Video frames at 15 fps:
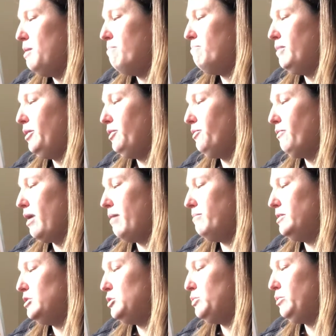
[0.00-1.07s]
Mother
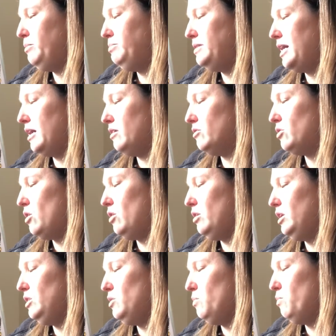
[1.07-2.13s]
Robin swooped down,
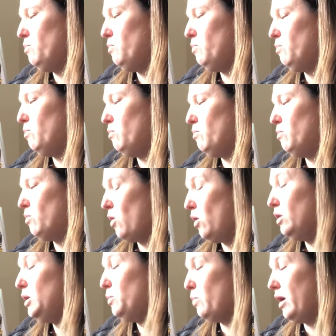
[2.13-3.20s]
calling
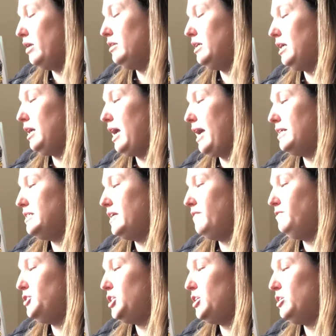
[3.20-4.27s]
wildly as if
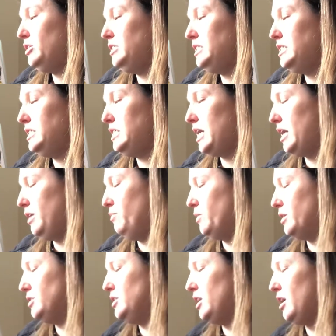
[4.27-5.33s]
she couldn't decide
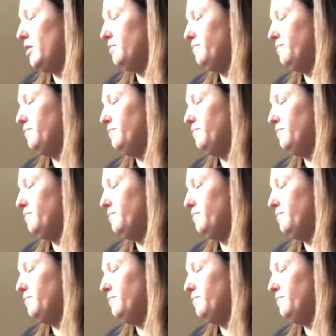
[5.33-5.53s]
where to go.